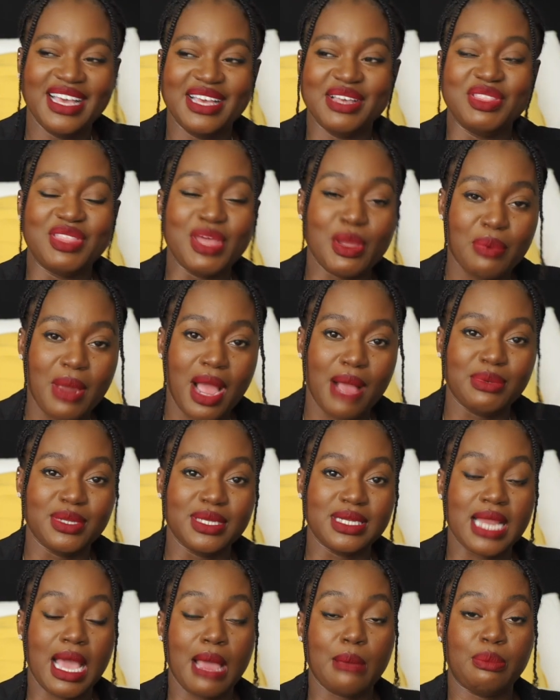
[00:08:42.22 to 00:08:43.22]
they're
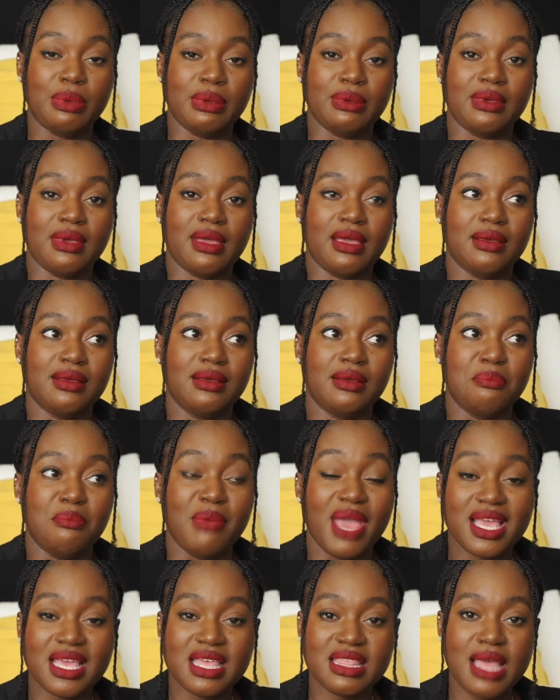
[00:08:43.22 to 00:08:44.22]
probably not
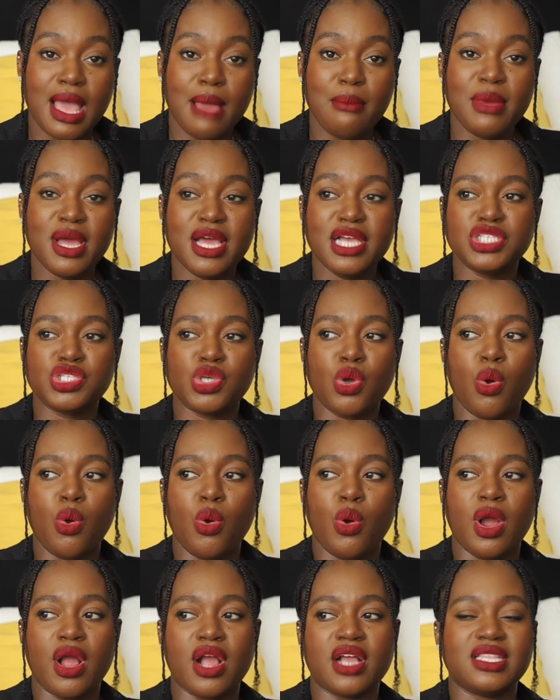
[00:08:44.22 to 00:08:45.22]
making that much,
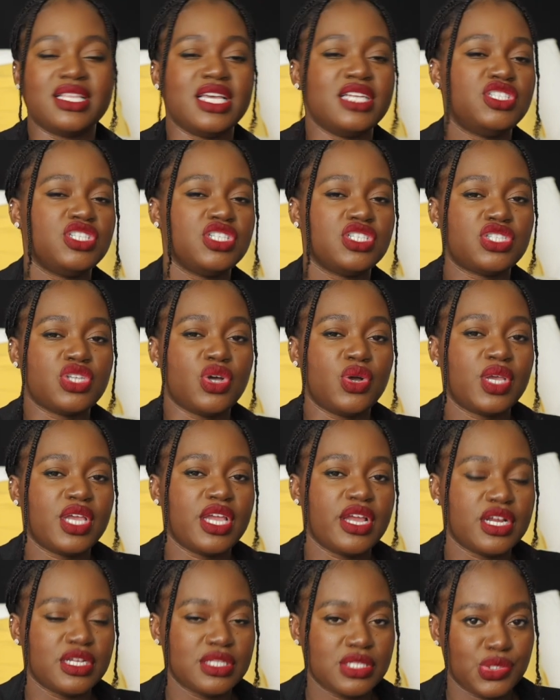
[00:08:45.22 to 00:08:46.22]
or they just don't
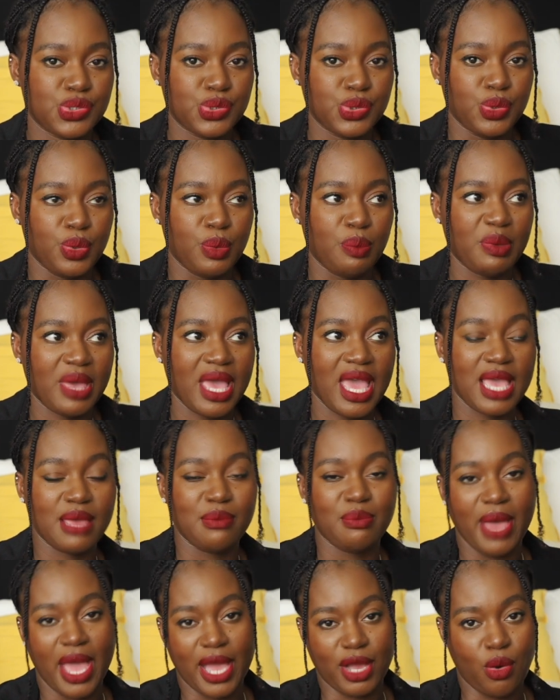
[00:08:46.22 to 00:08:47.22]
care to pay
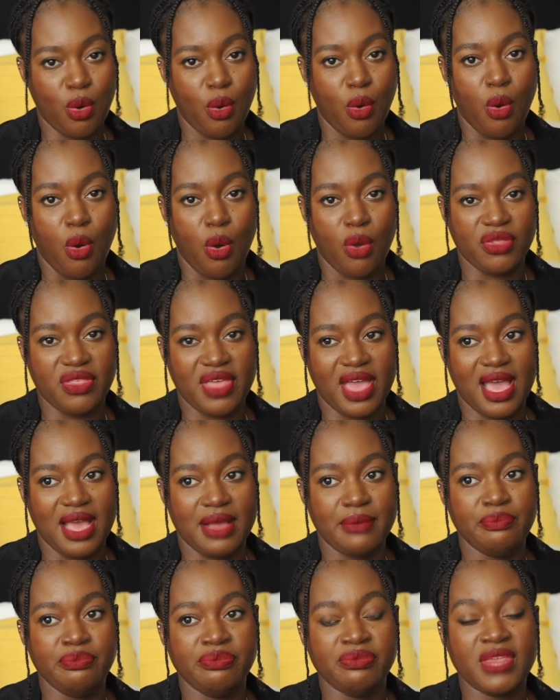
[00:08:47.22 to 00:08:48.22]
back all
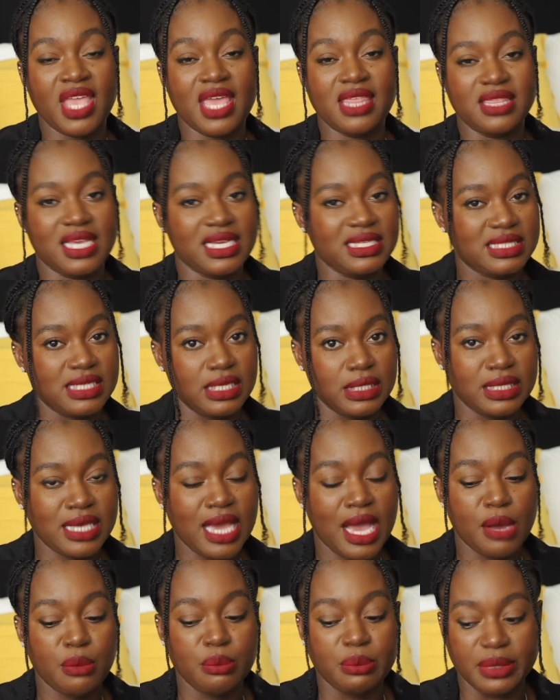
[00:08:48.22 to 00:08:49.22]
that they took
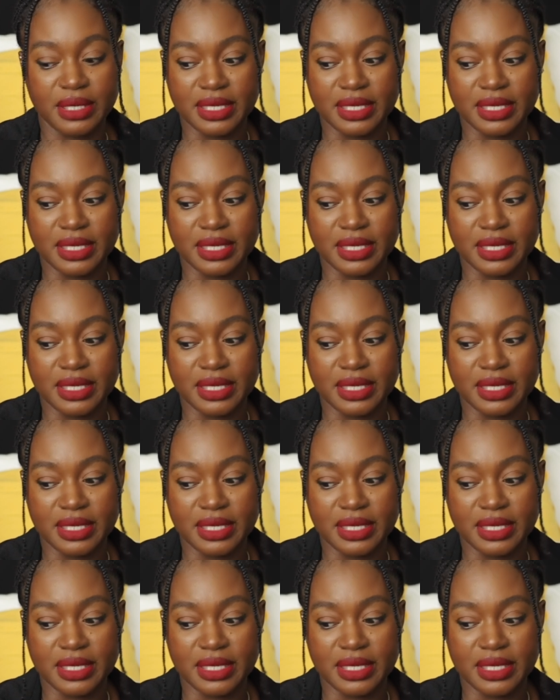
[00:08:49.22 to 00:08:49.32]
out.